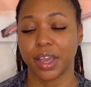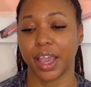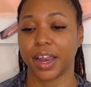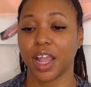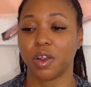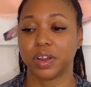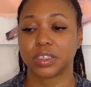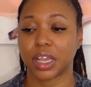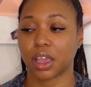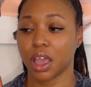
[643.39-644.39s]
and
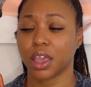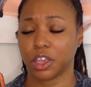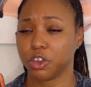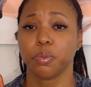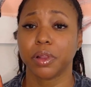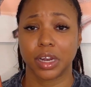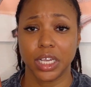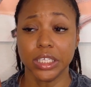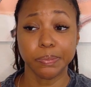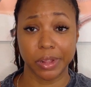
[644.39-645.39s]
Erin's like, can you
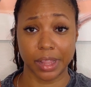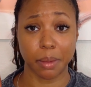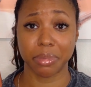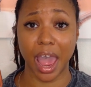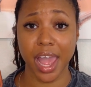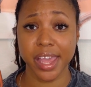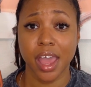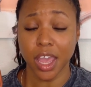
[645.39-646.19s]
please put that back?